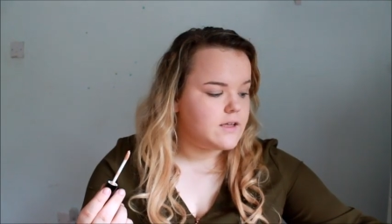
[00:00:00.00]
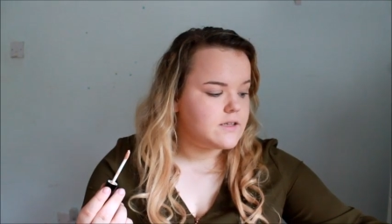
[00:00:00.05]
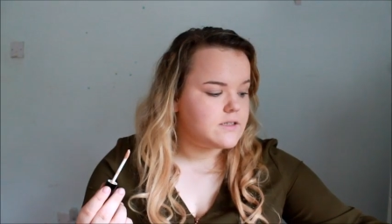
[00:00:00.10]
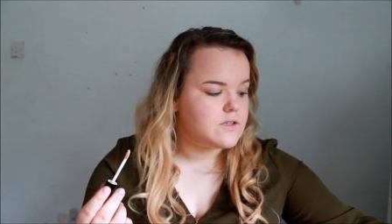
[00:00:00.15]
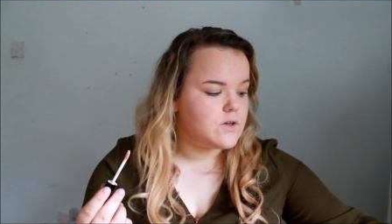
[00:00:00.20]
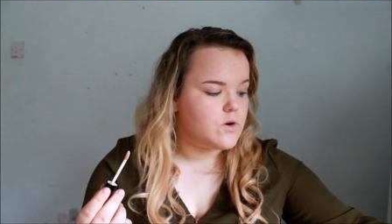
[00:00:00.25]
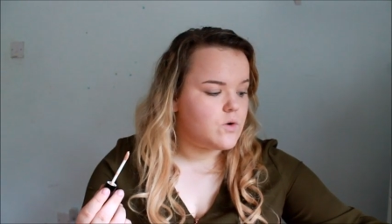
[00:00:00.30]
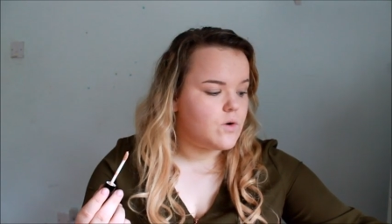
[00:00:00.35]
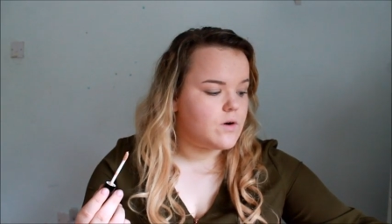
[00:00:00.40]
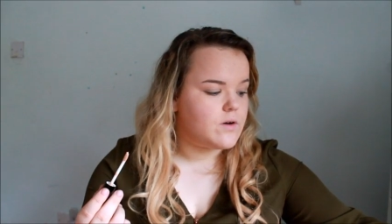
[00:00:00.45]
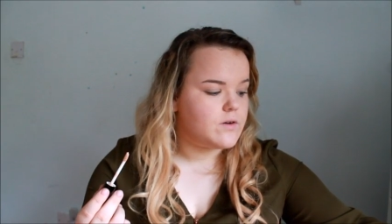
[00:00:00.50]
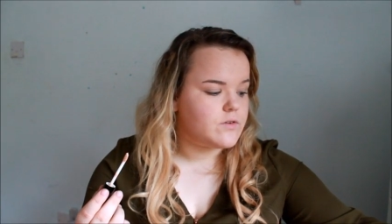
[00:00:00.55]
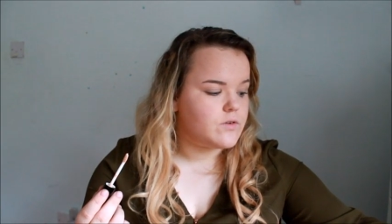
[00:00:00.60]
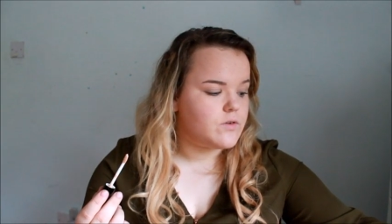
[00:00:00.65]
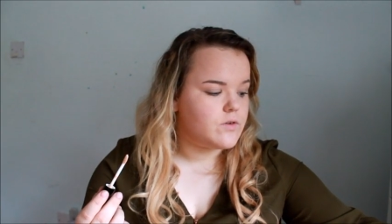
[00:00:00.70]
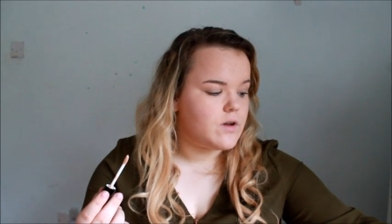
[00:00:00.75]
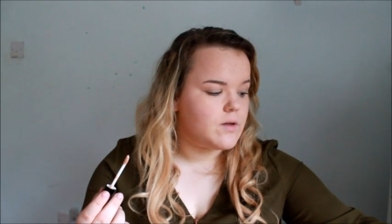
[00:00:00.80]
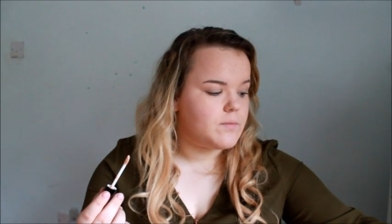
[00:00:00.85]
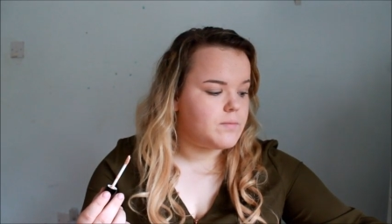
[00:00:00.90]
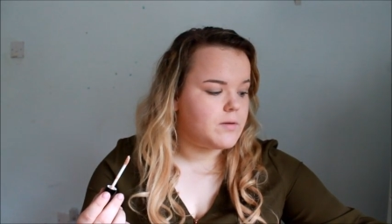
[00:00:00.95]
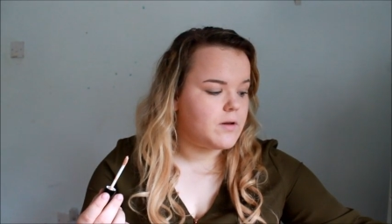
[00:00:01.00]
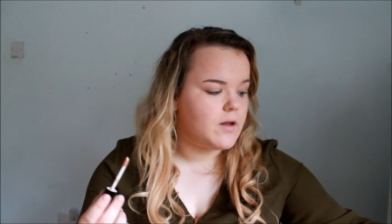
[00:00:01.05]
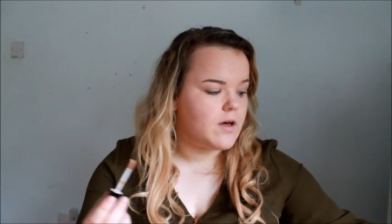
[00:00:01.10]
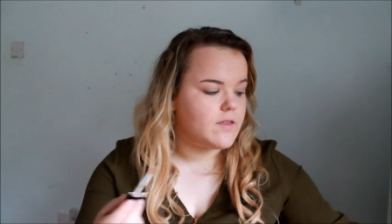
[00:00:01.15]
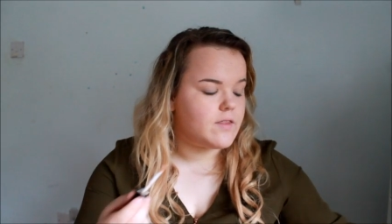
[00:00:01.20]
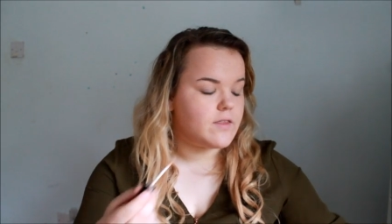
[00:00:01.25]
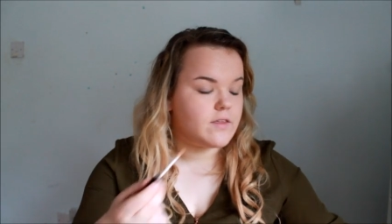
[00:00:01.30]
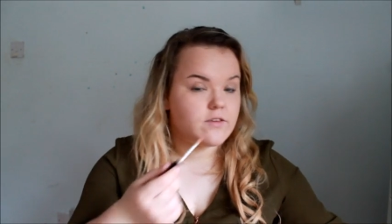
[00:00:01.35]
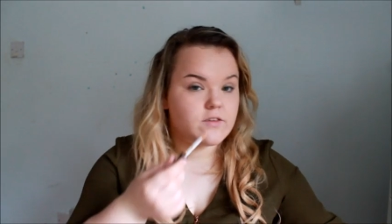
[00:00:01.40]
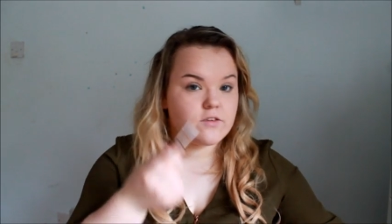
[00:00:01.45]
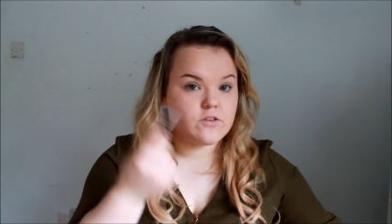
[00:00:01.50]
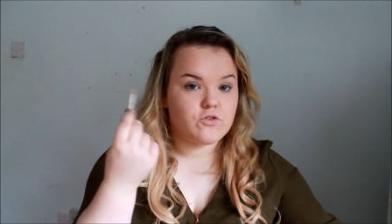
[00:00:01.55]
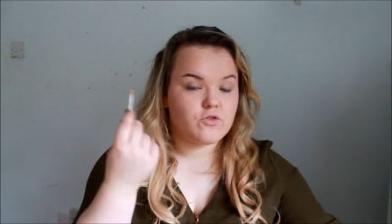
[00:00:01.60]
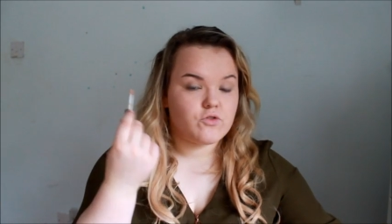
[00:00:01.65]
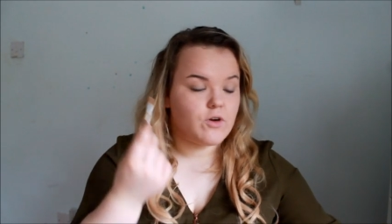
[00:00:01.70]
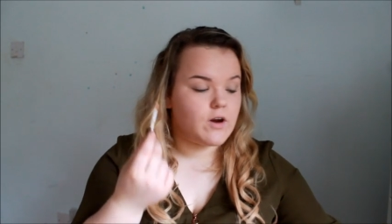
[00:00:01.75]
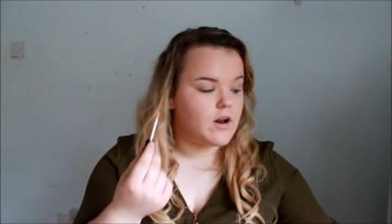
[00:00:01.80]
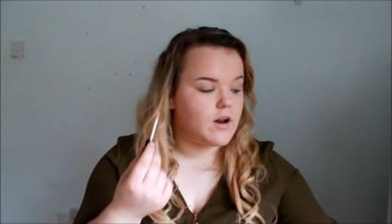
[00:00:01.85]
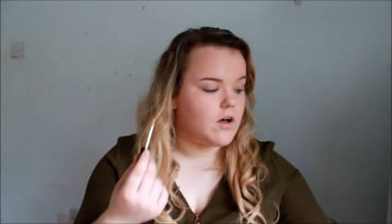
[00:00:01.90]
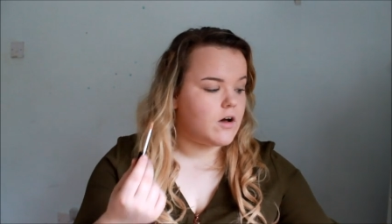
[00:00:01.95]
So I'm just going to apply this
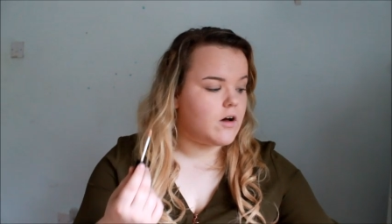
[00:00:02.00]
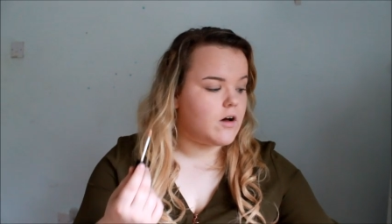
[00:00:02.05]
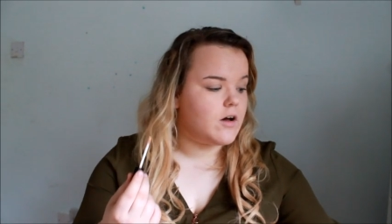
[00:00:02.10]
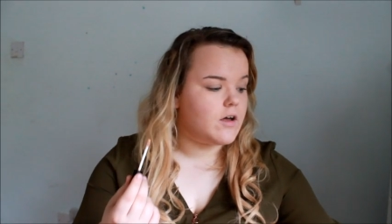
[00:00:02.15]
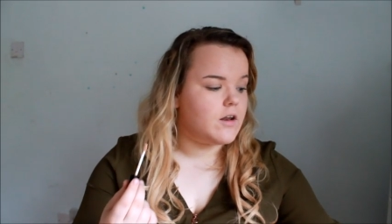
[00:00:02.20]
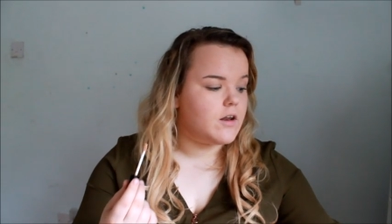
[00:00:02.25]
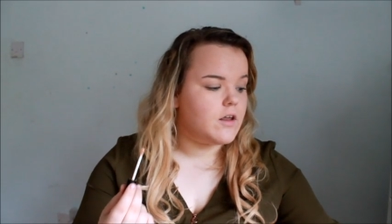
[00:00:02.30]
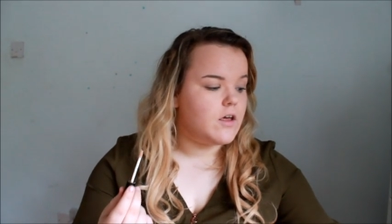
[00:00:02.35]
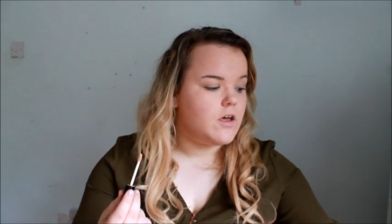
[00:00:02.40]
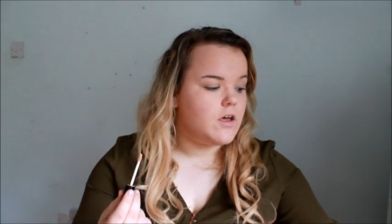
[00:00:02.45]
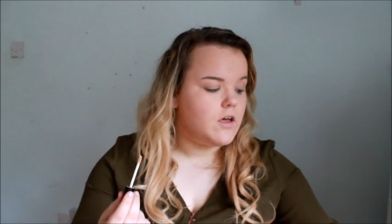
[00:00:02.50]
straight on.